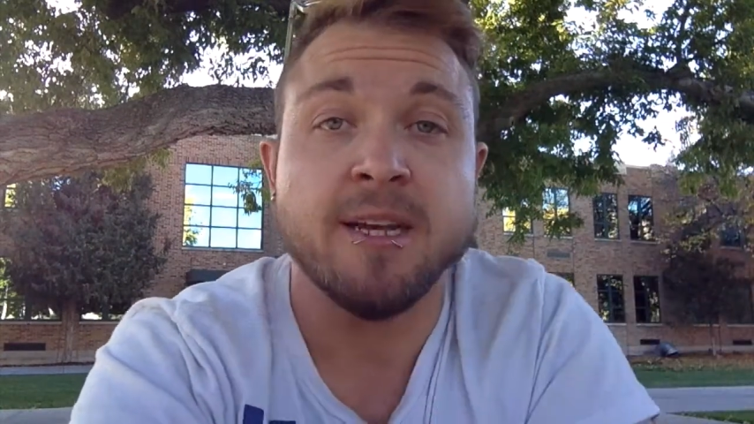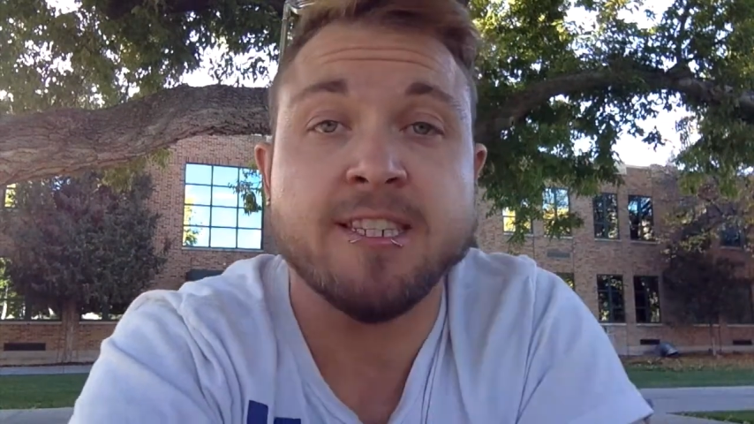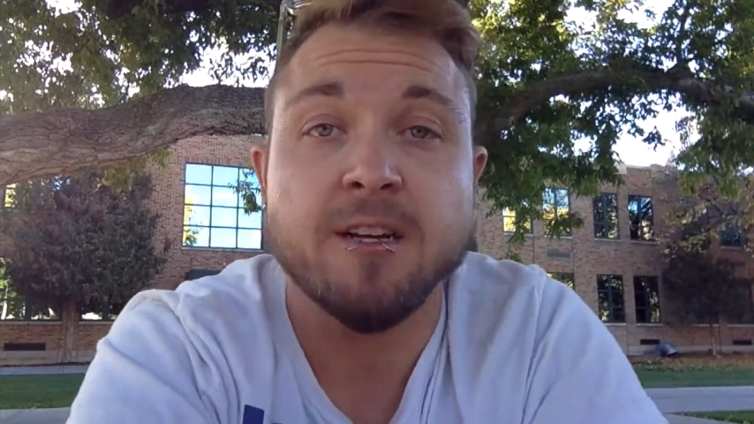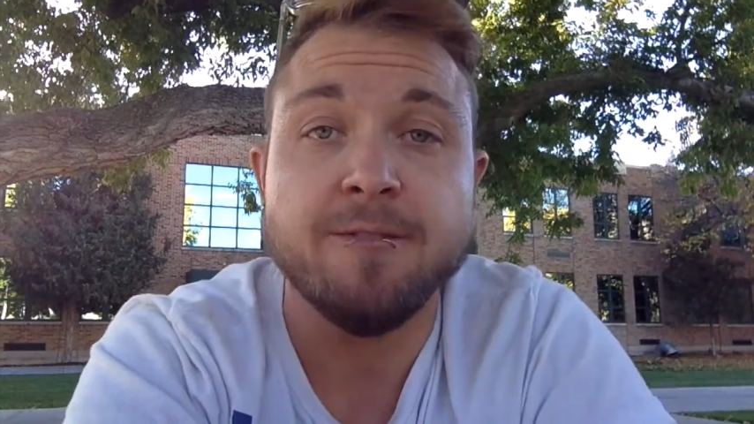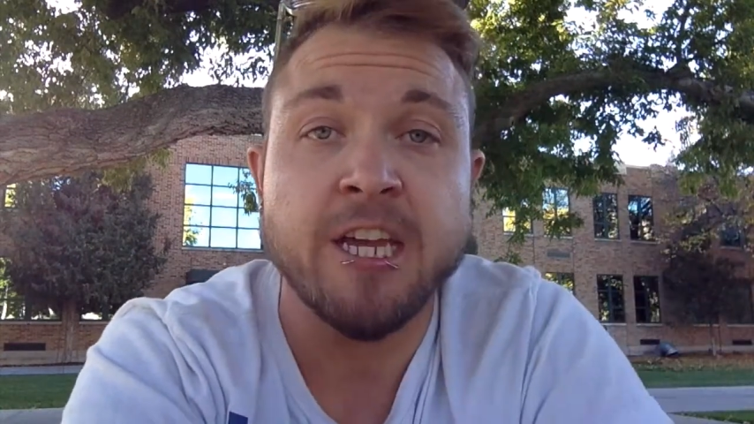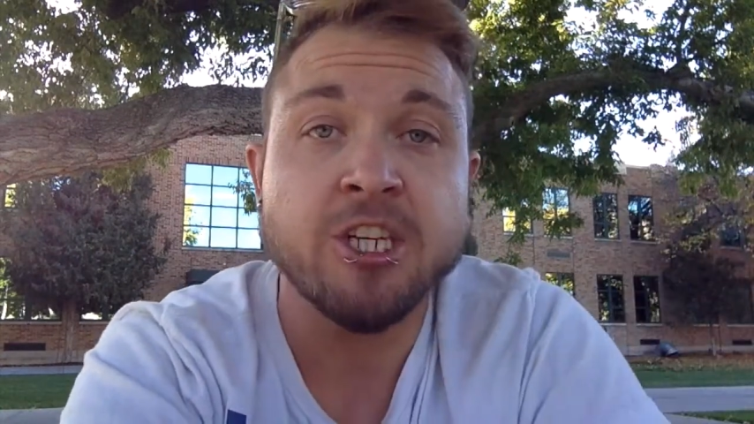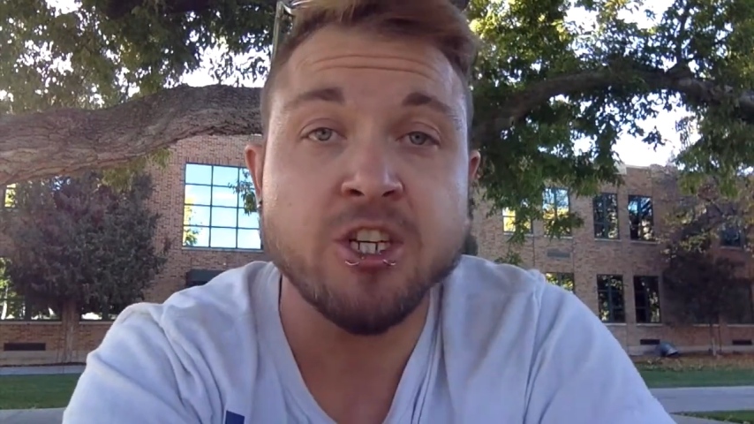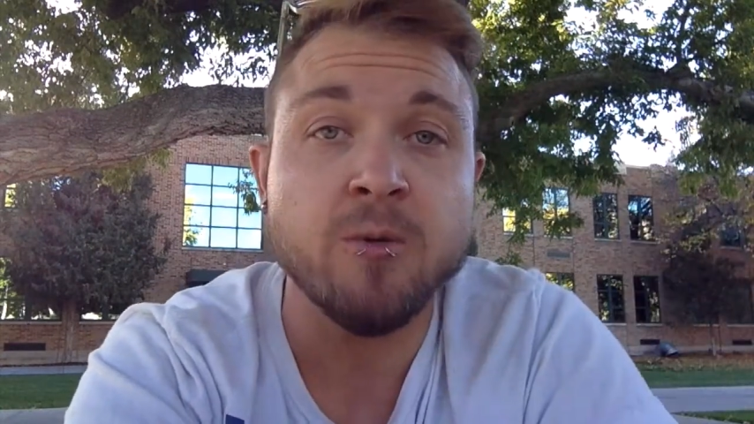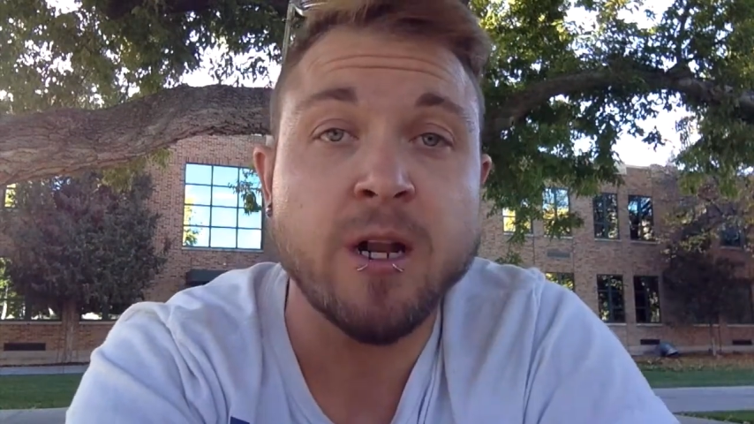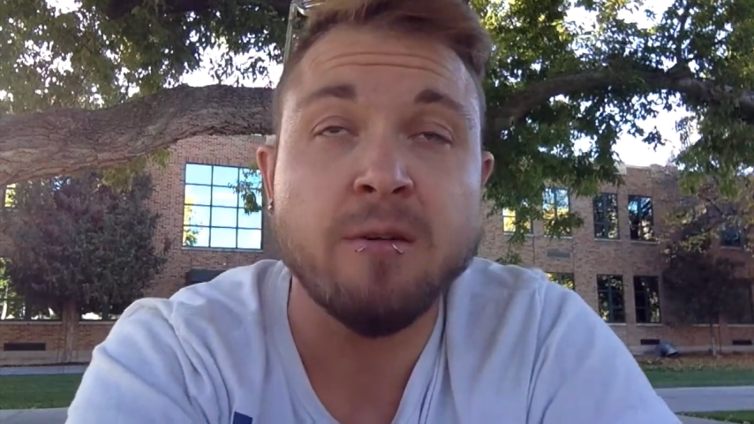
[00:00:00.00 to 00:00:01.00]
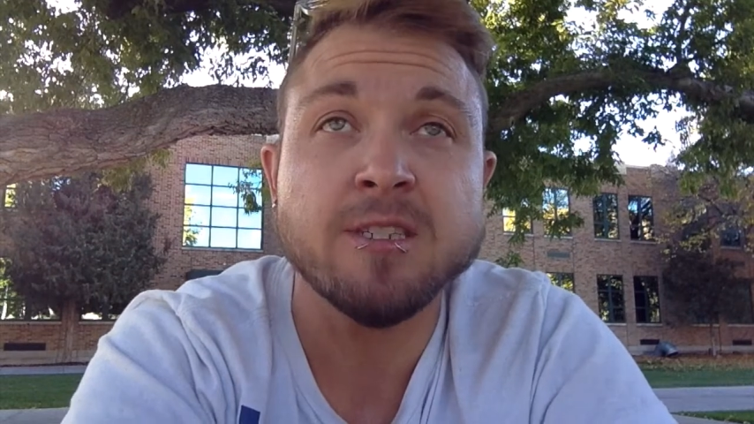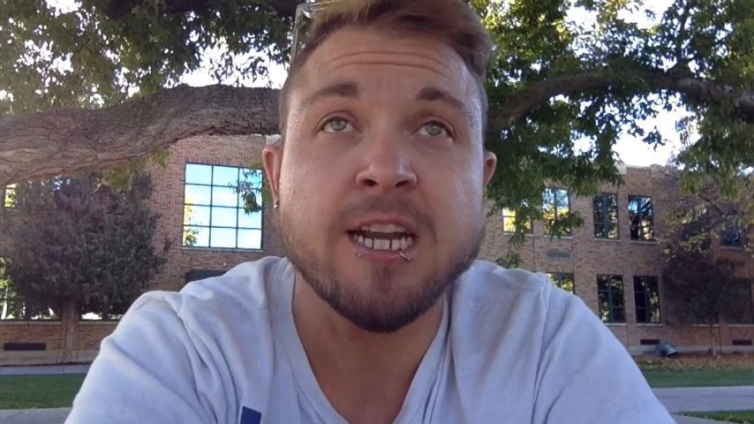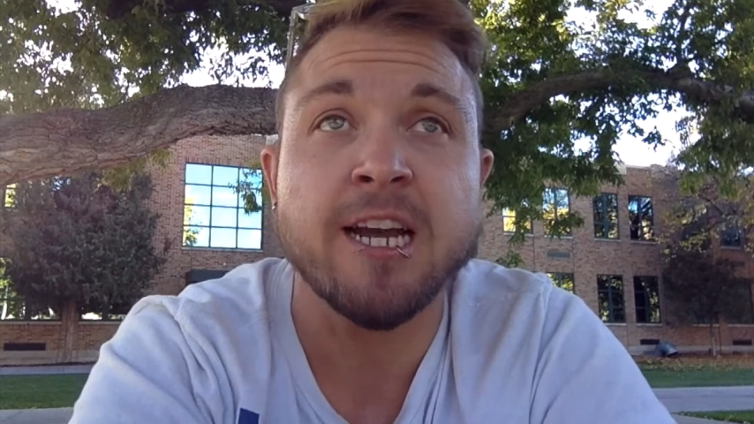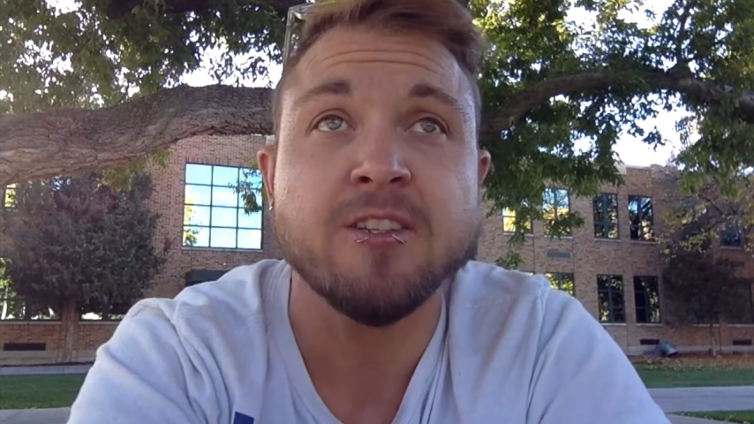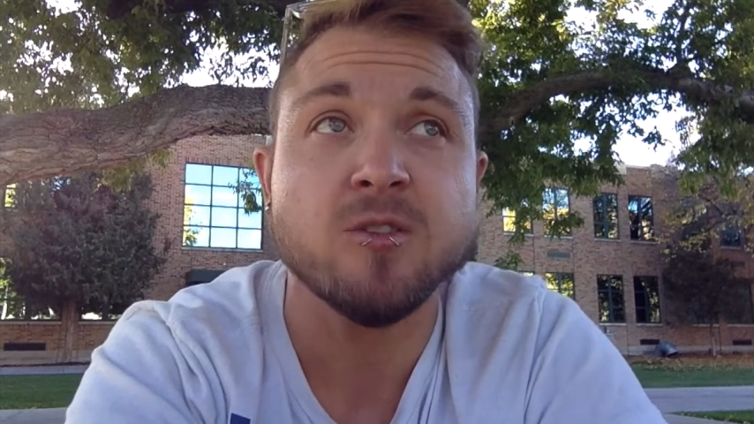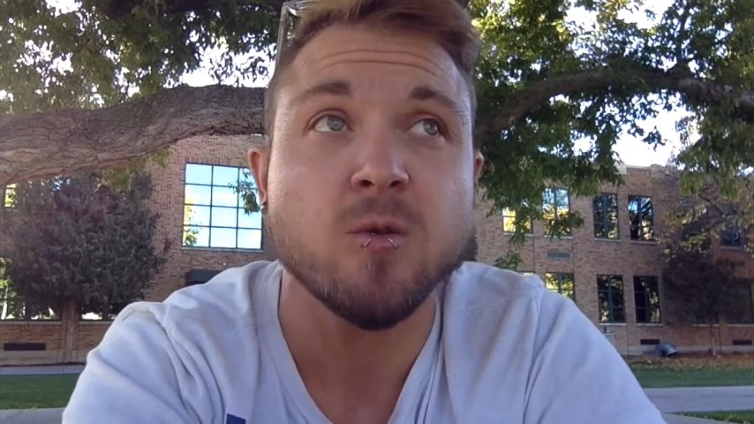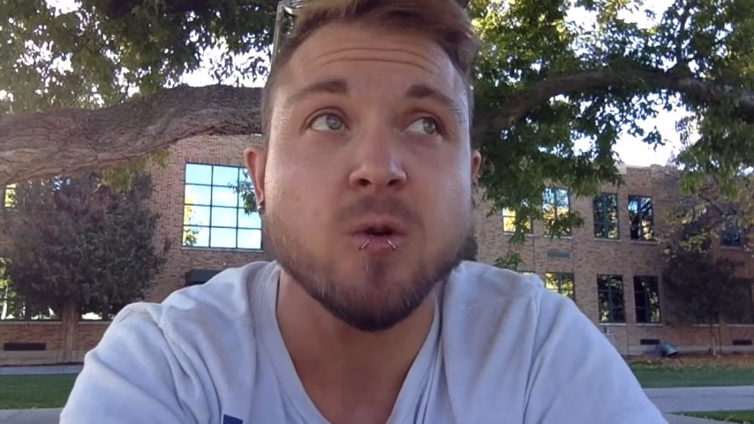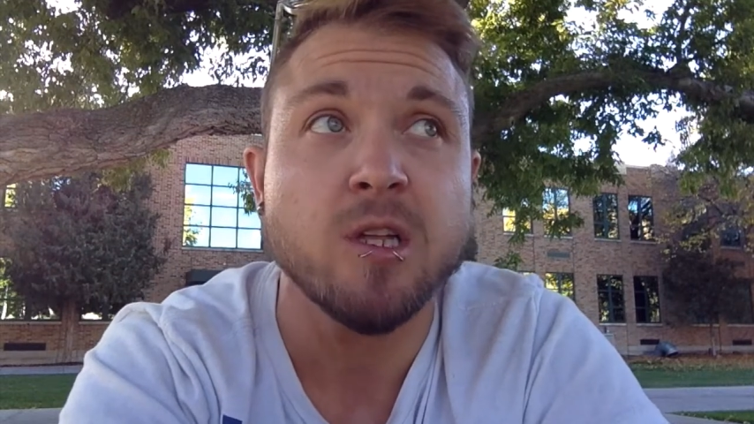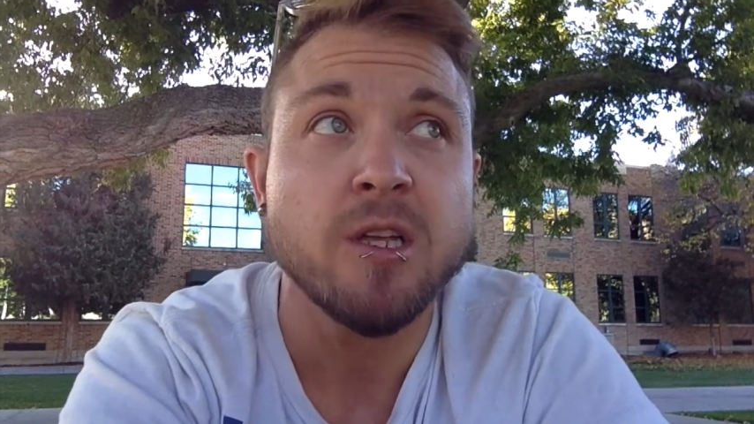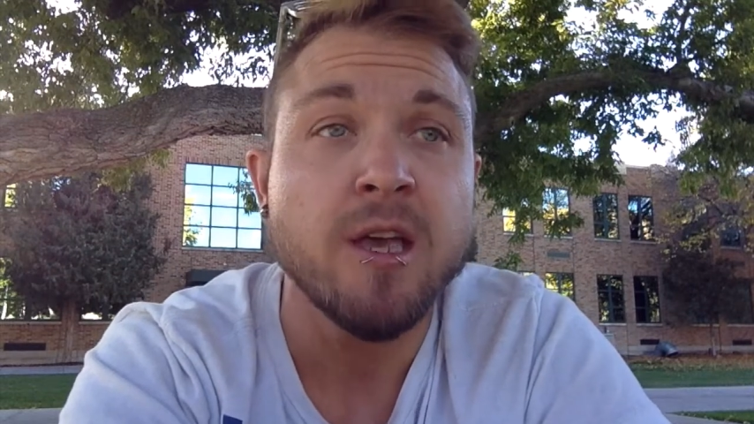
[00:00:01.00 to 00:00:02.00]
myself into when I was in high
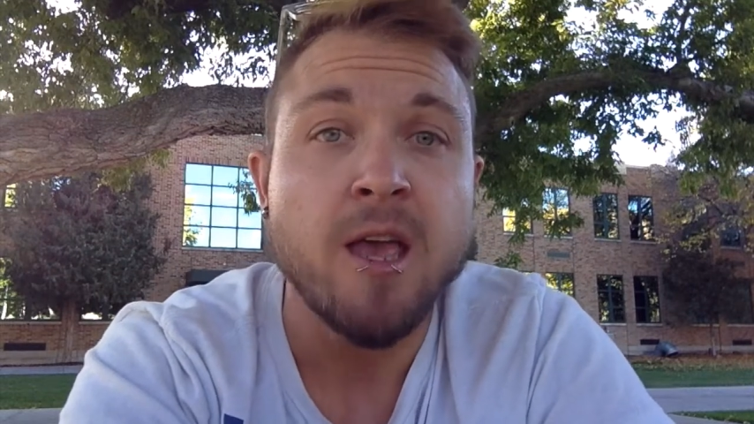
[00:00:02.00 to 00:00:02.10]
school.